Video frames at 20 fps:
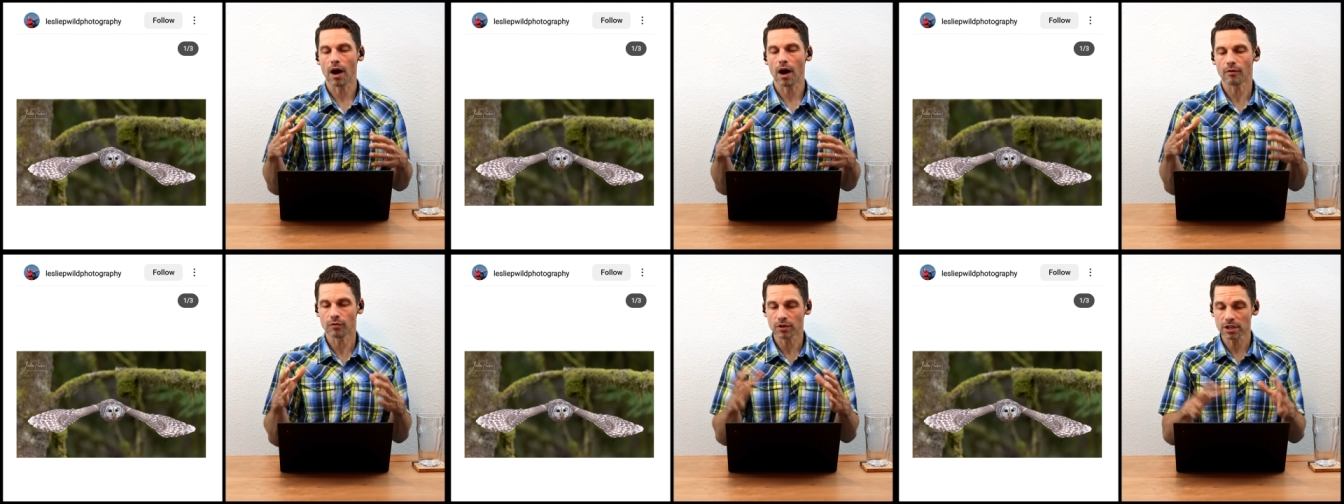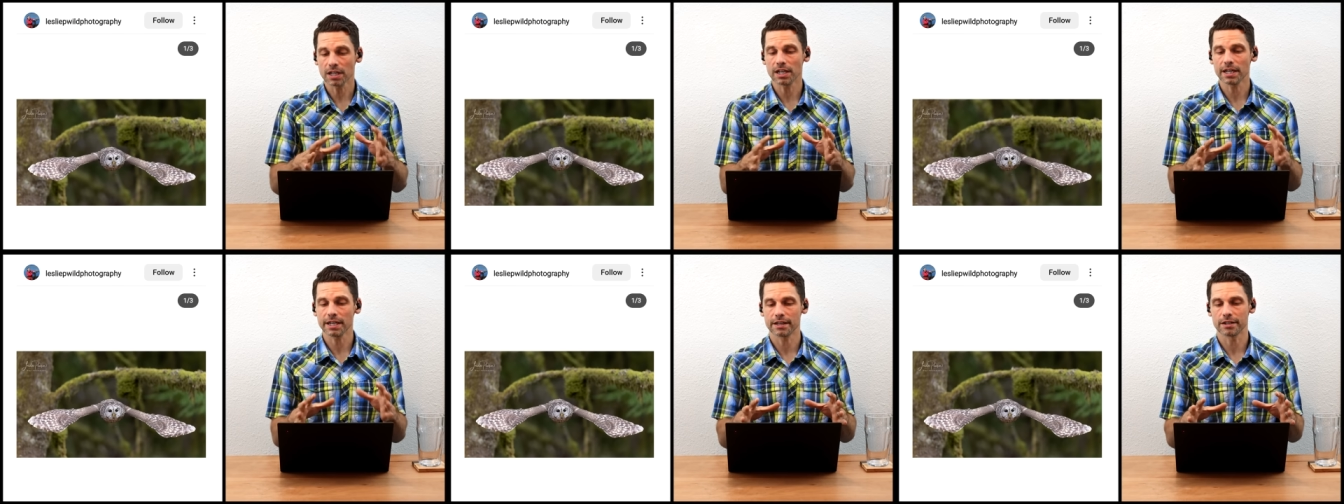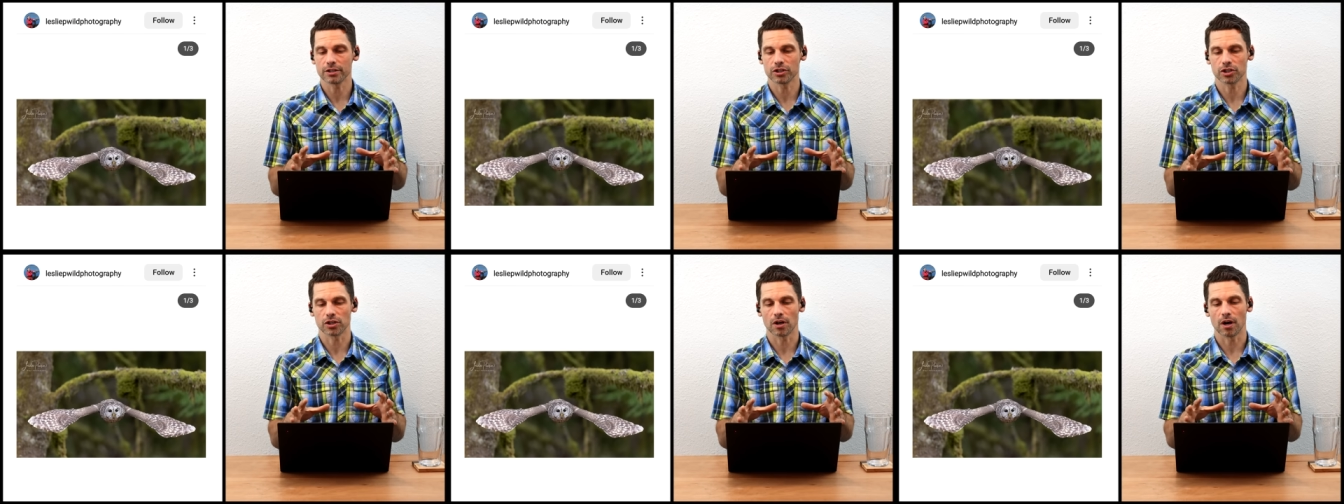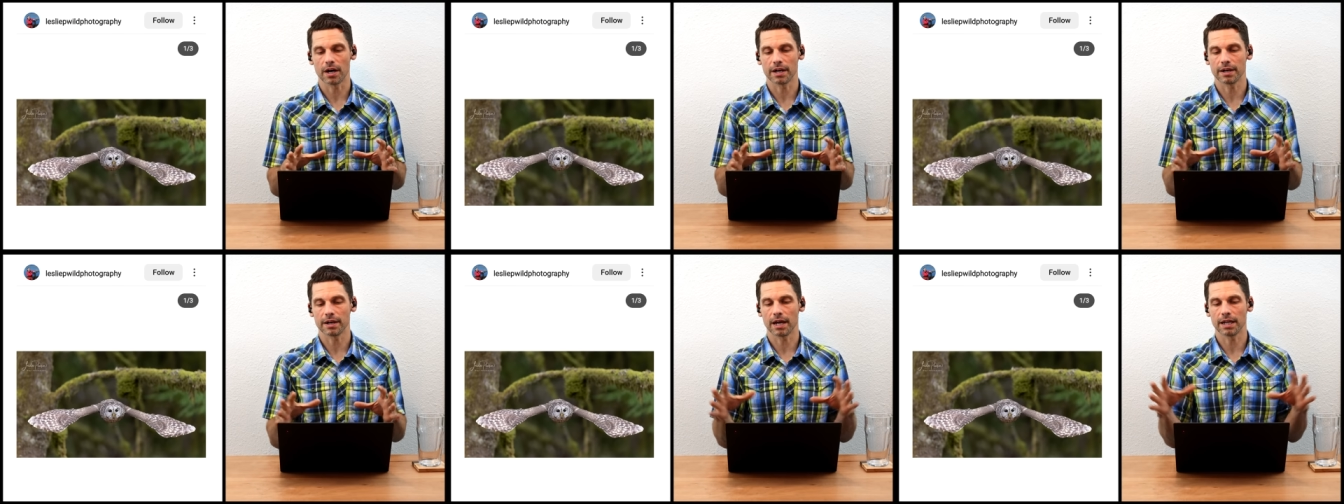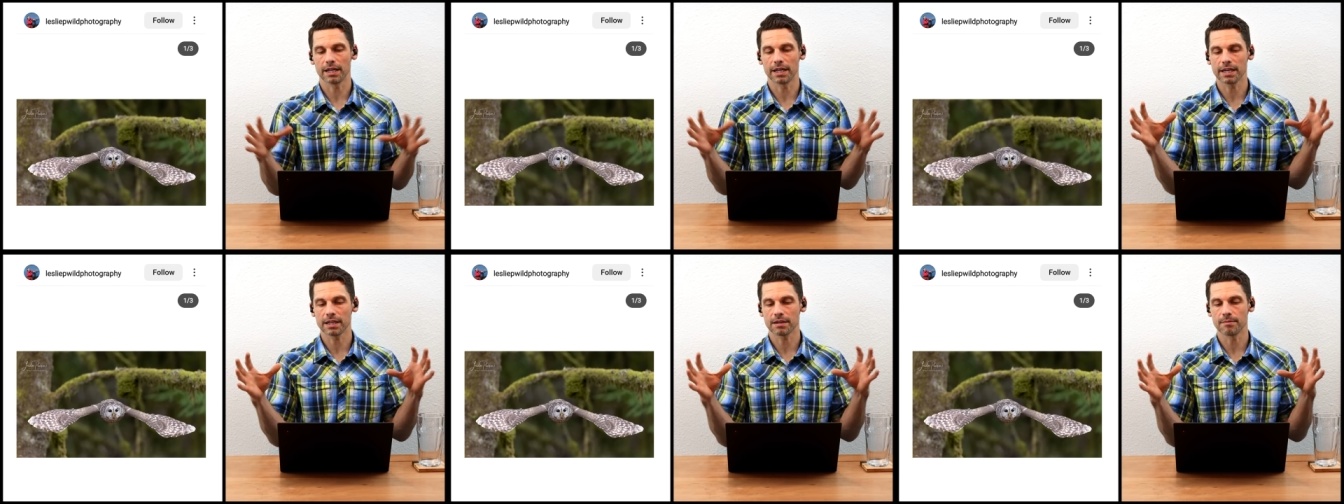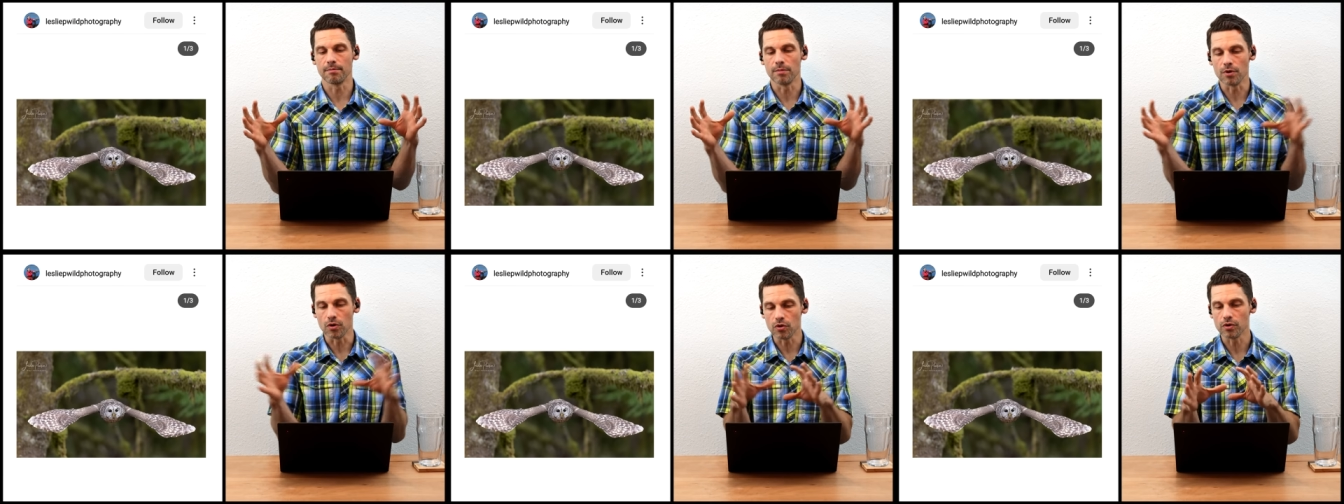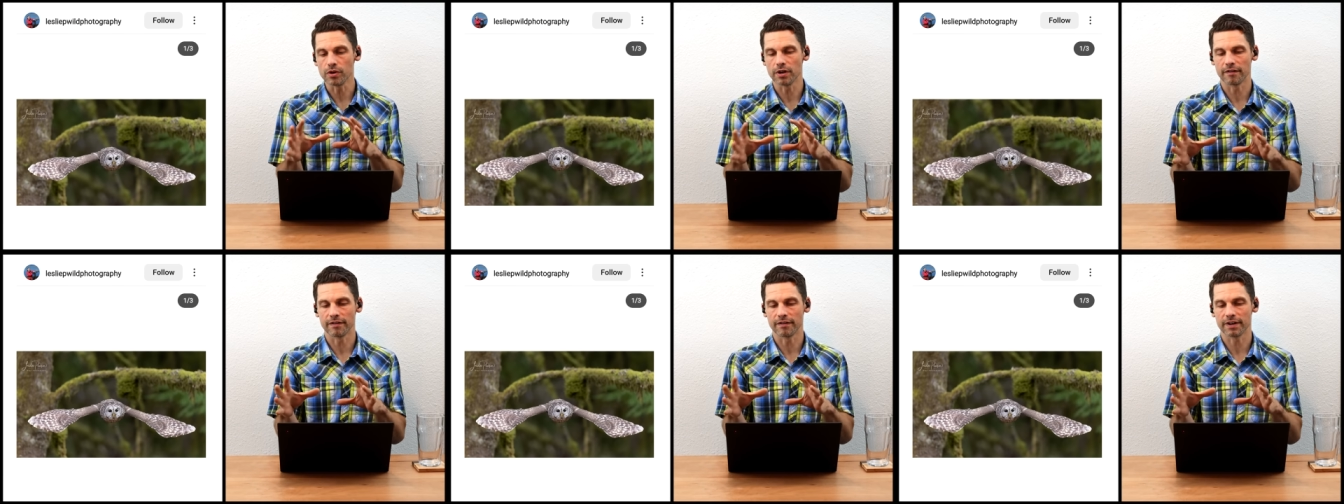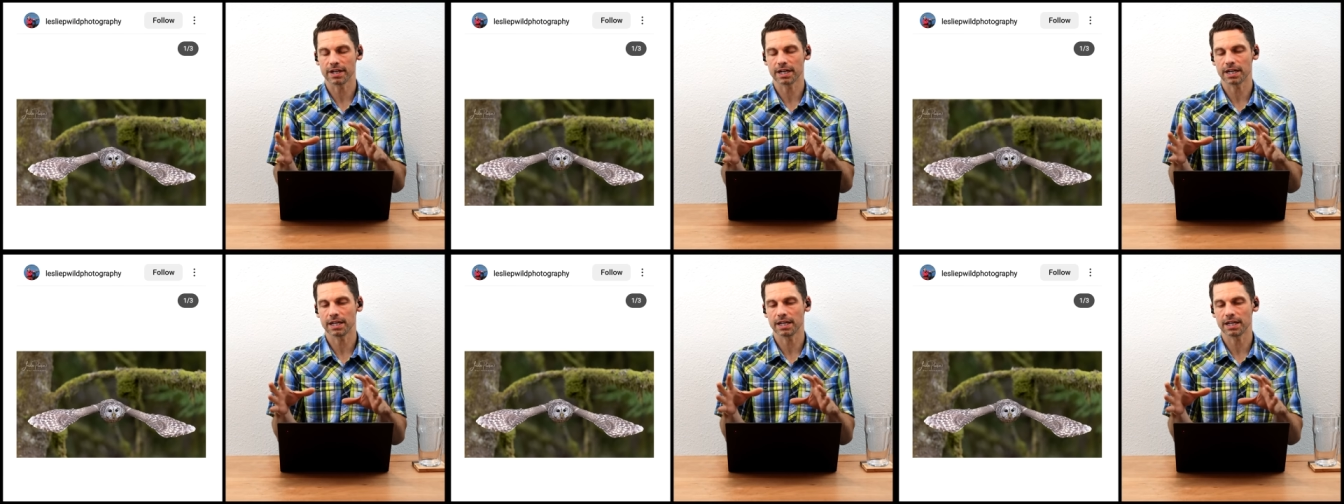I really like this shot. I like the mood of it.